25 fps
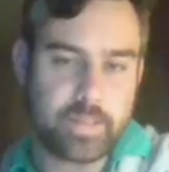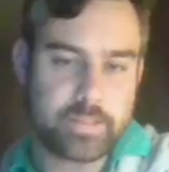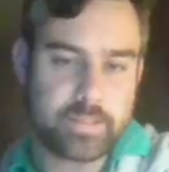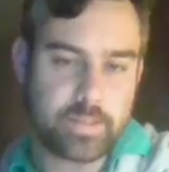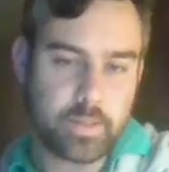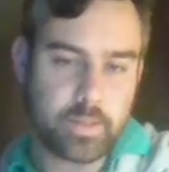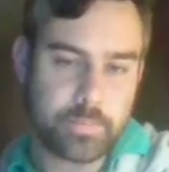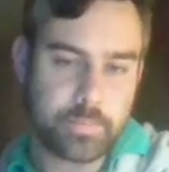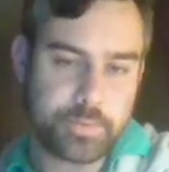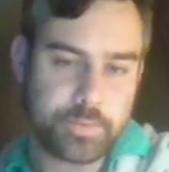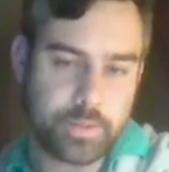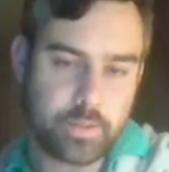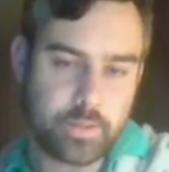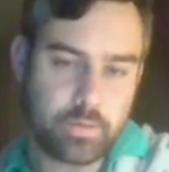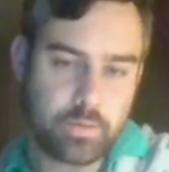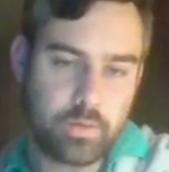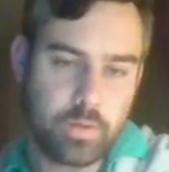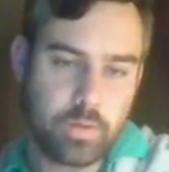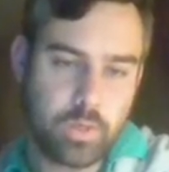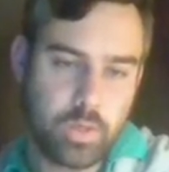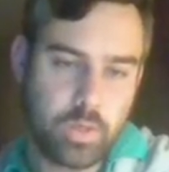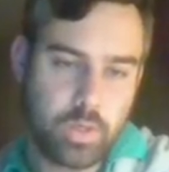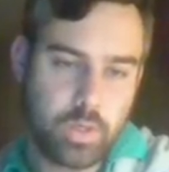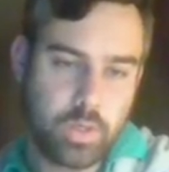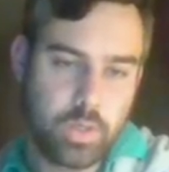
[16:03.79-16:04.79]
option.
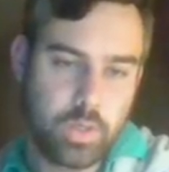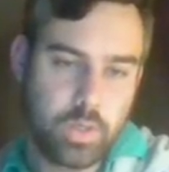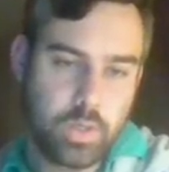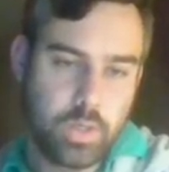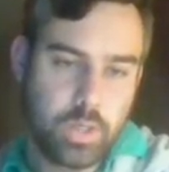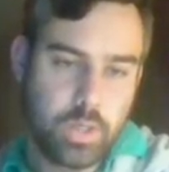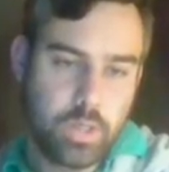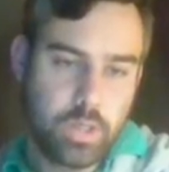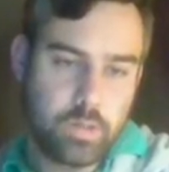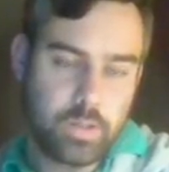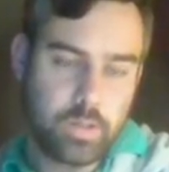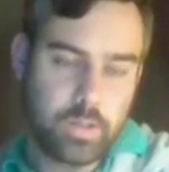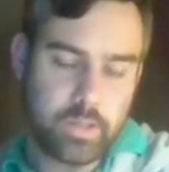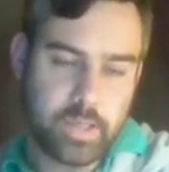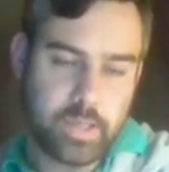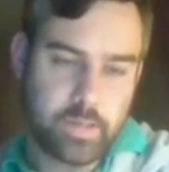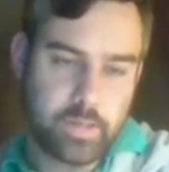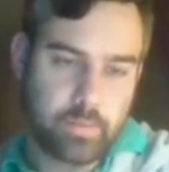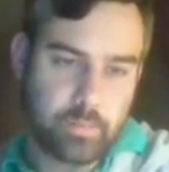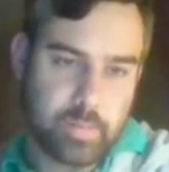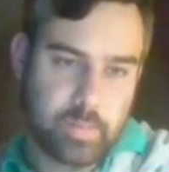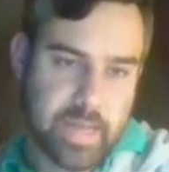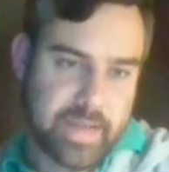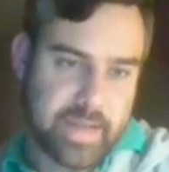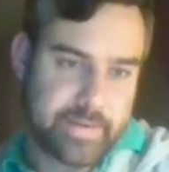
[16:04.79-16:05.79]
They take
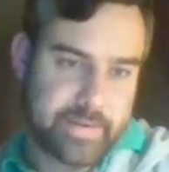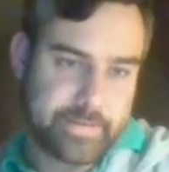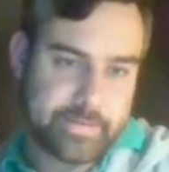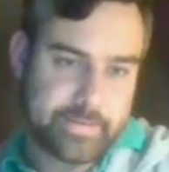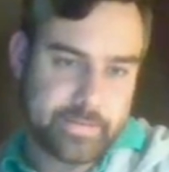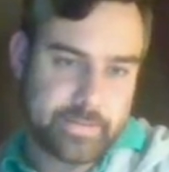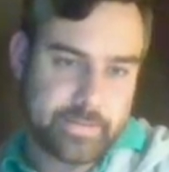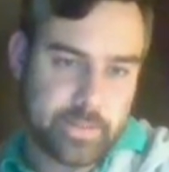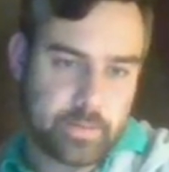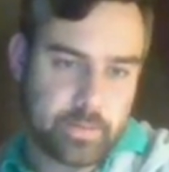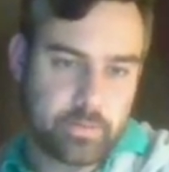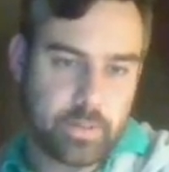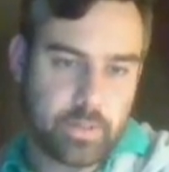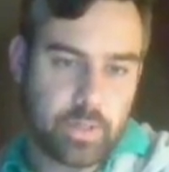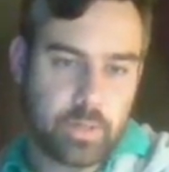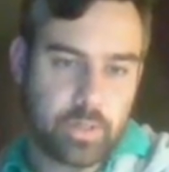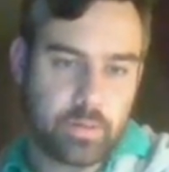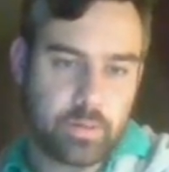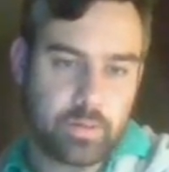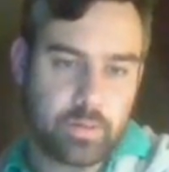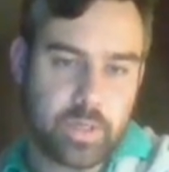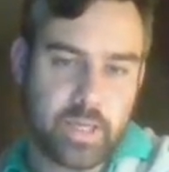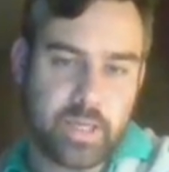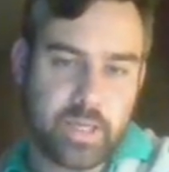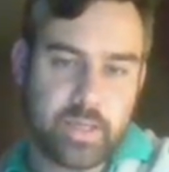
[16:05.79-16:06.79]
Remand, it's like, well,
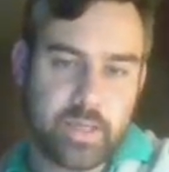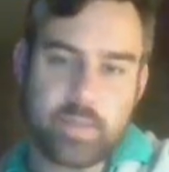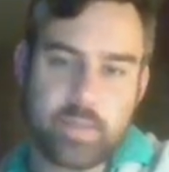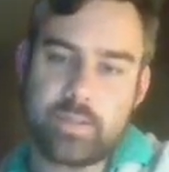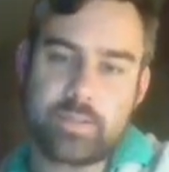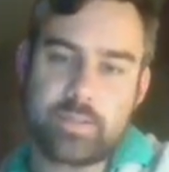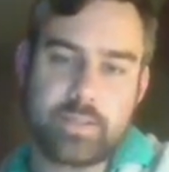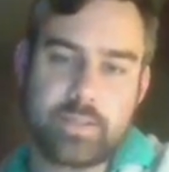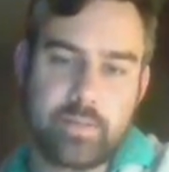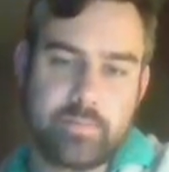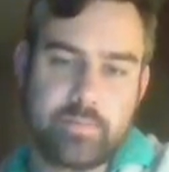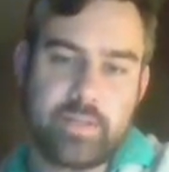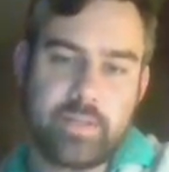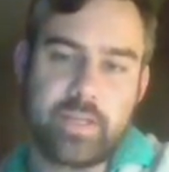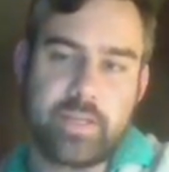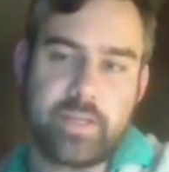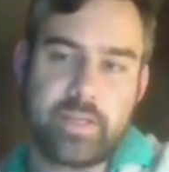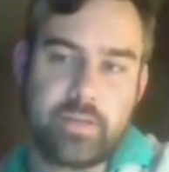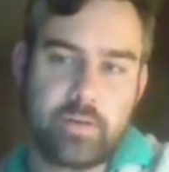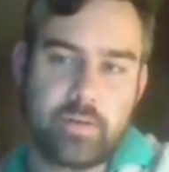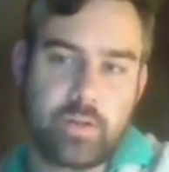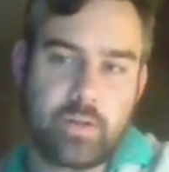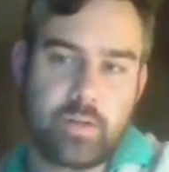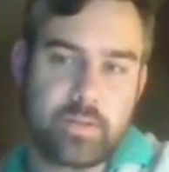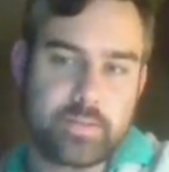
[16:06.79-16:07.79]
okay. Instead of taking an
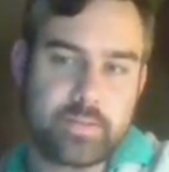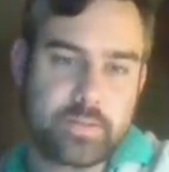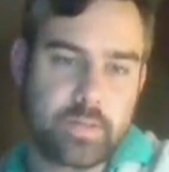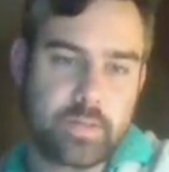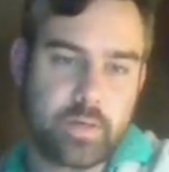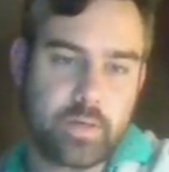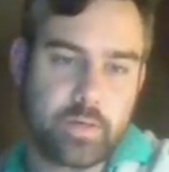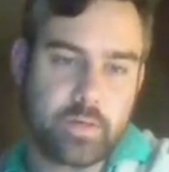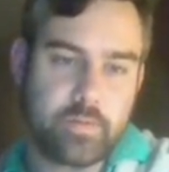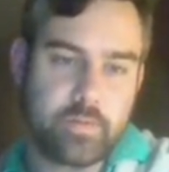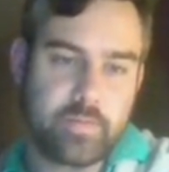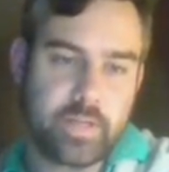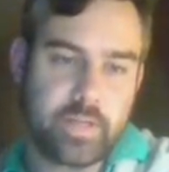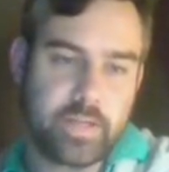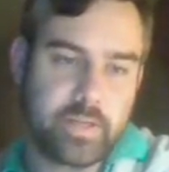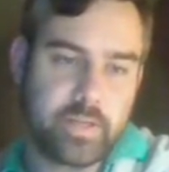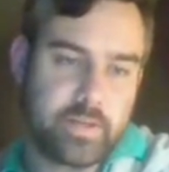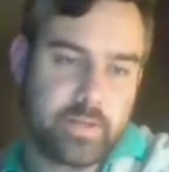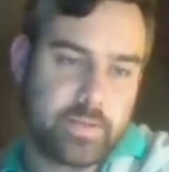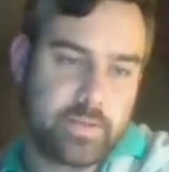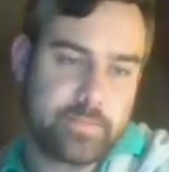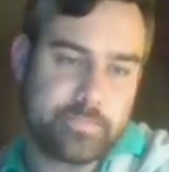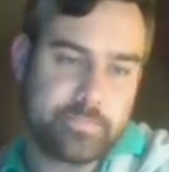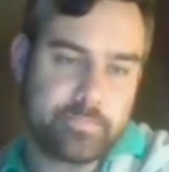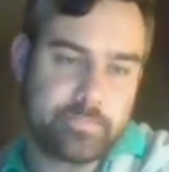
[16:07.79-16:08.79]
All-Star, you've taken a
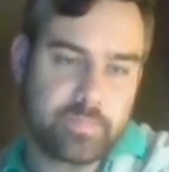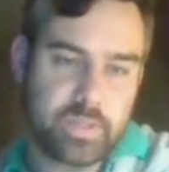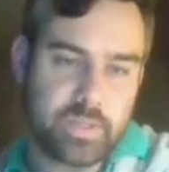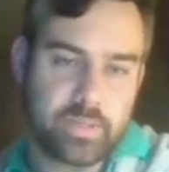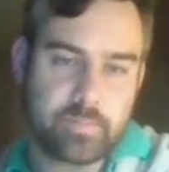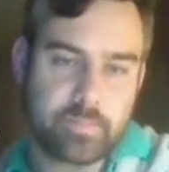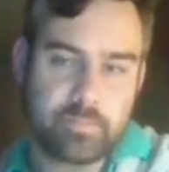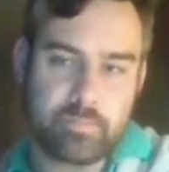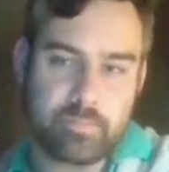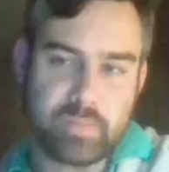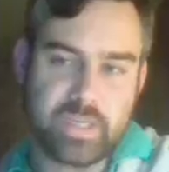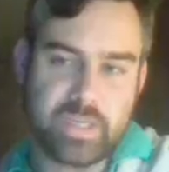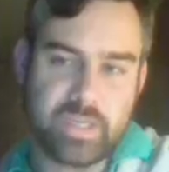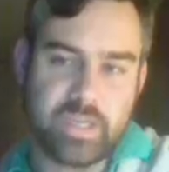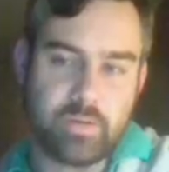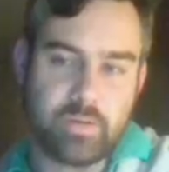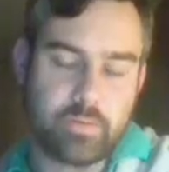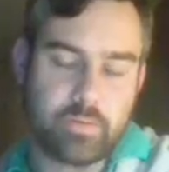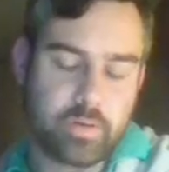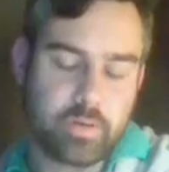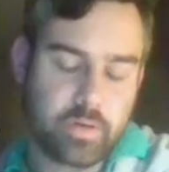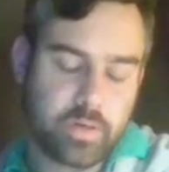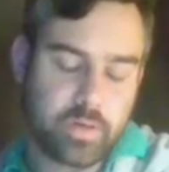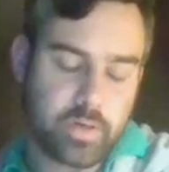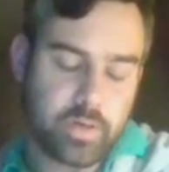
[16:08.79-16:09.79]

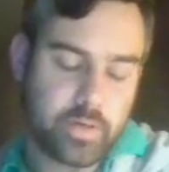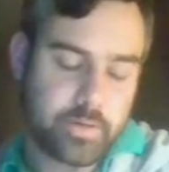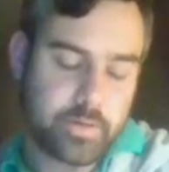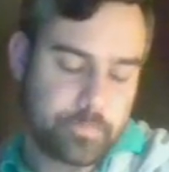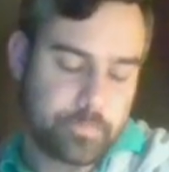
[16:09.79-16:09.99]
mediocre card.